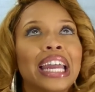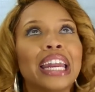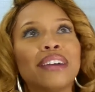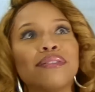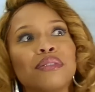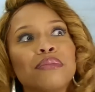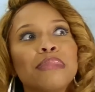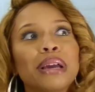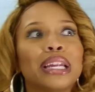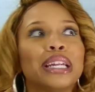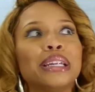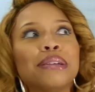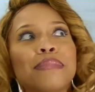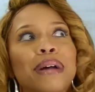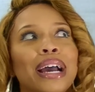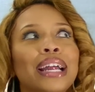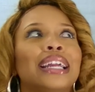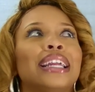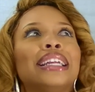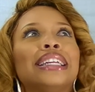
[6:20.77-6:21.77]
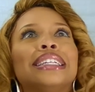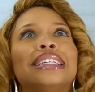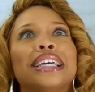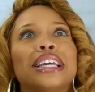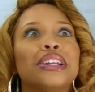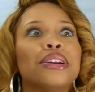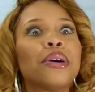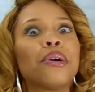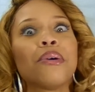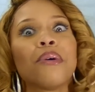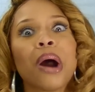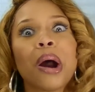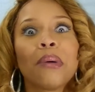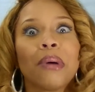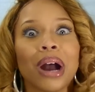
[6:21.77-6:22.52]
I never met anybody that didn't know who I